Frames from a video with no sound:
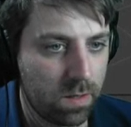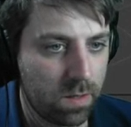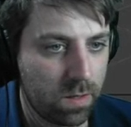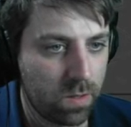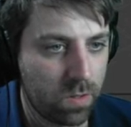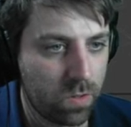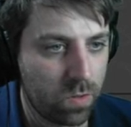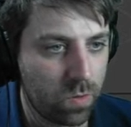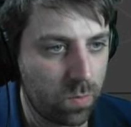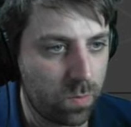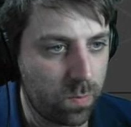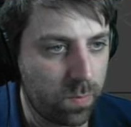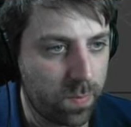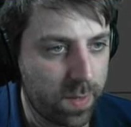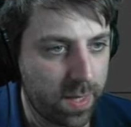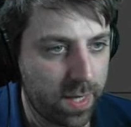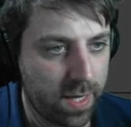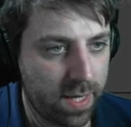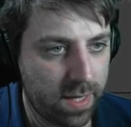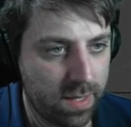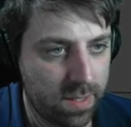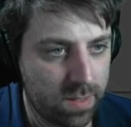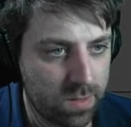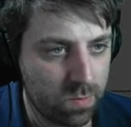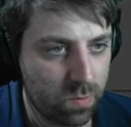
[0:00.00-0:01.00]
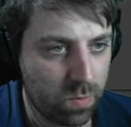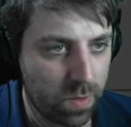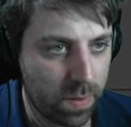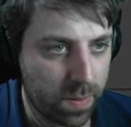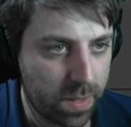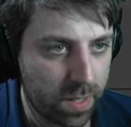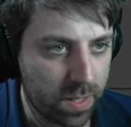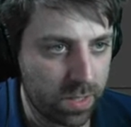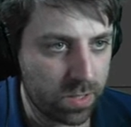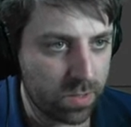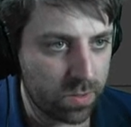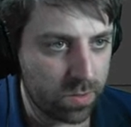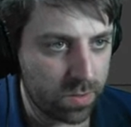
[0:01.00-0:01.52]
cool beans what I'm
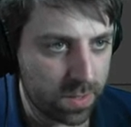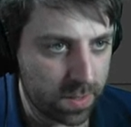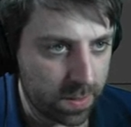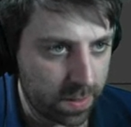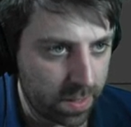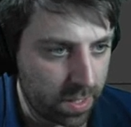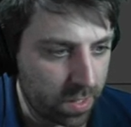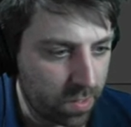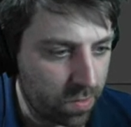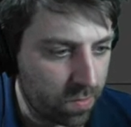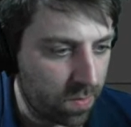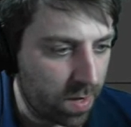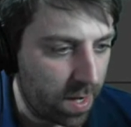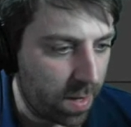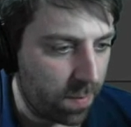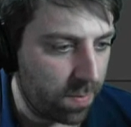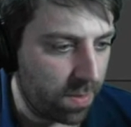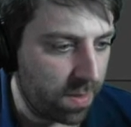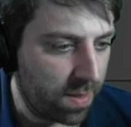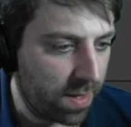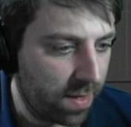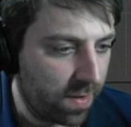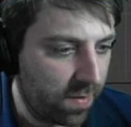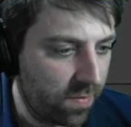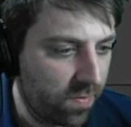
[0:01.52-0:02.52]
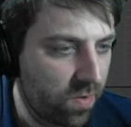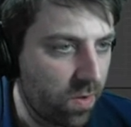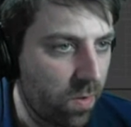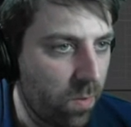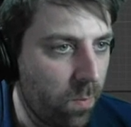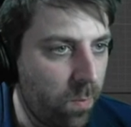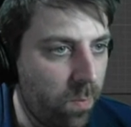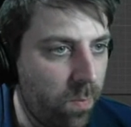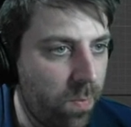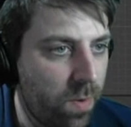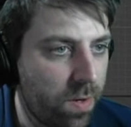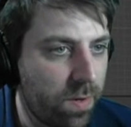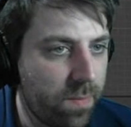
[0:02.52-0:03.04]
gonna do is I'm gonna grab these
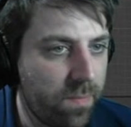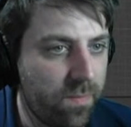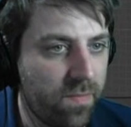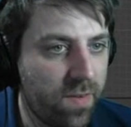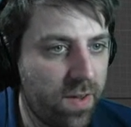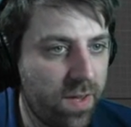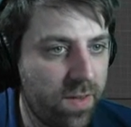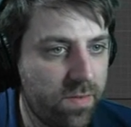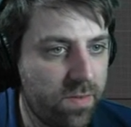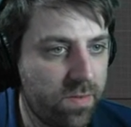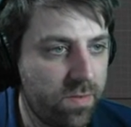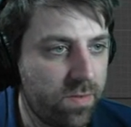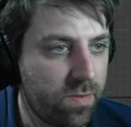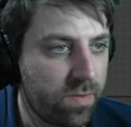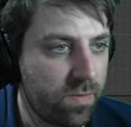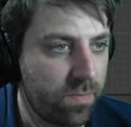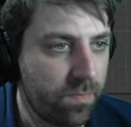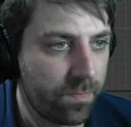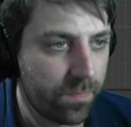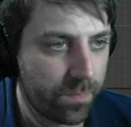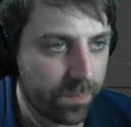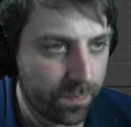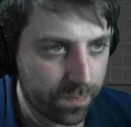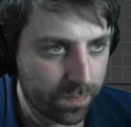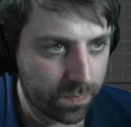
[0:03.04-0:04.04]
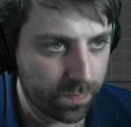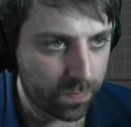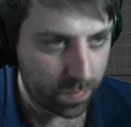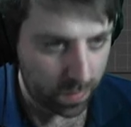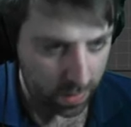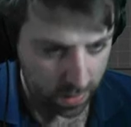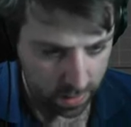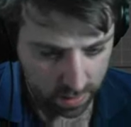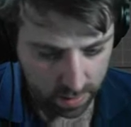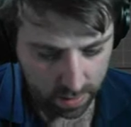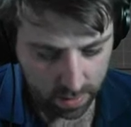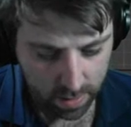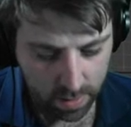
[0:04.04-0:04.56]
bottom faces
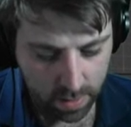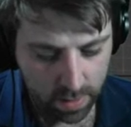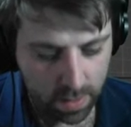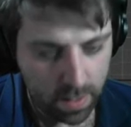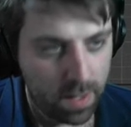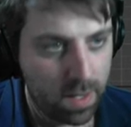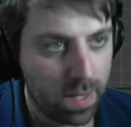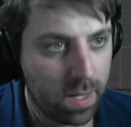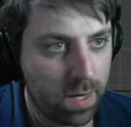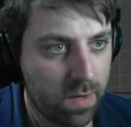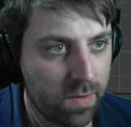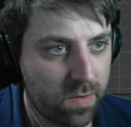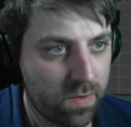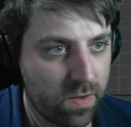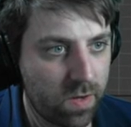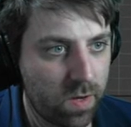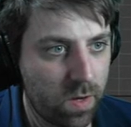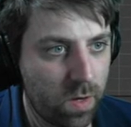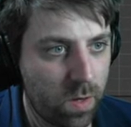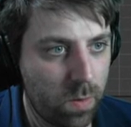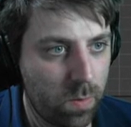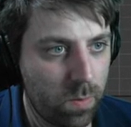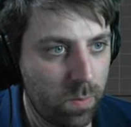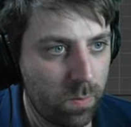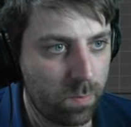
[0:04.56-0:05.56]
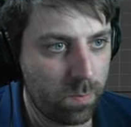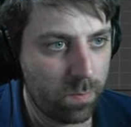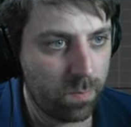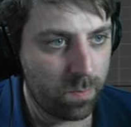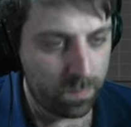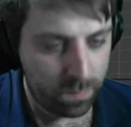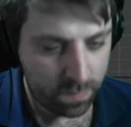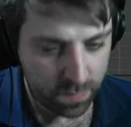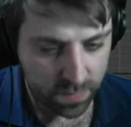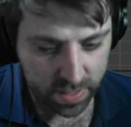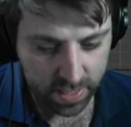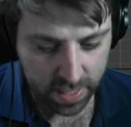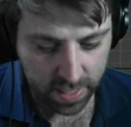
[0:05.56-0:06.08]
and let's go
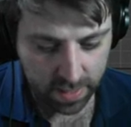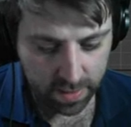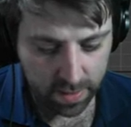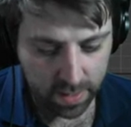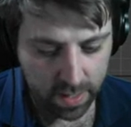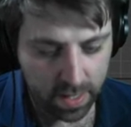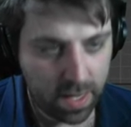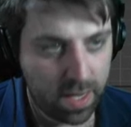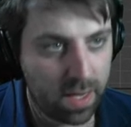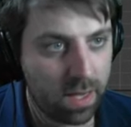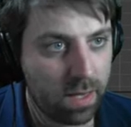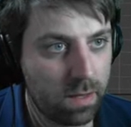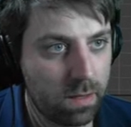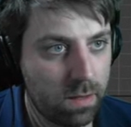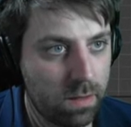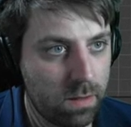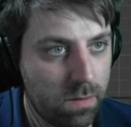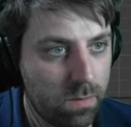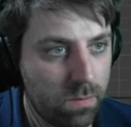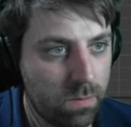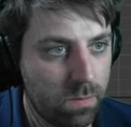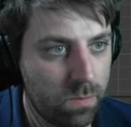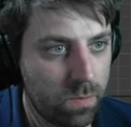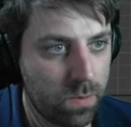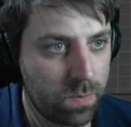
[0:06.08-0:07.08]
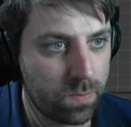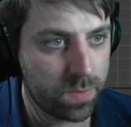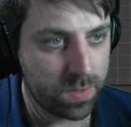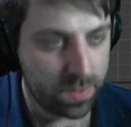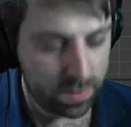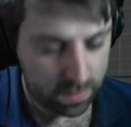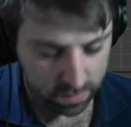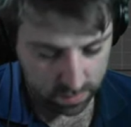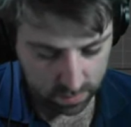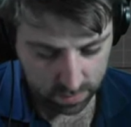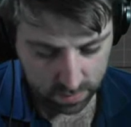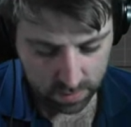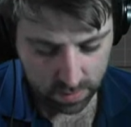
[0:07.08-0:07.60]
down there whoops